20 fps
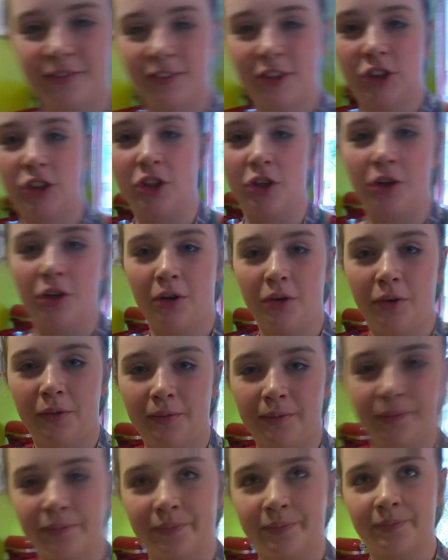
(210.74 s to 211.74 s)
So
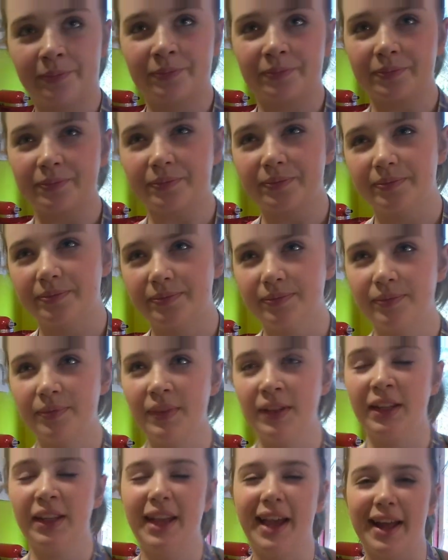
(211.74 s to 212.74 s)

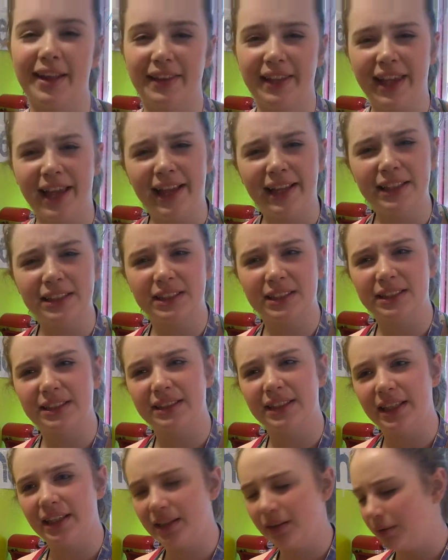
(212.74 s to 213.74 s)
yeah, the eggs,
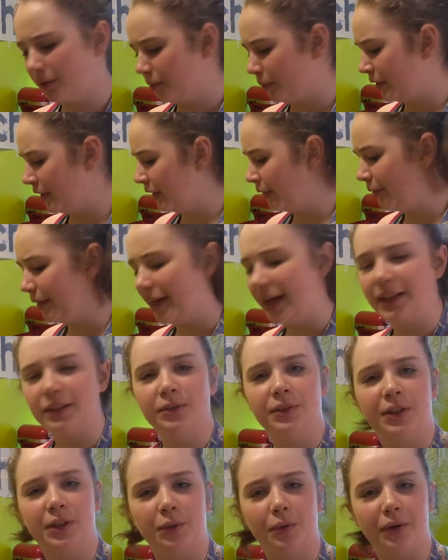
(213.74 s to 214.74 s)
because when they react
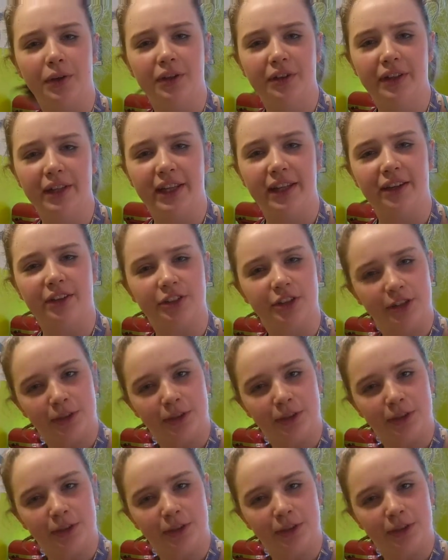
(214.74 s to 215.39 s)
with the oil, they get all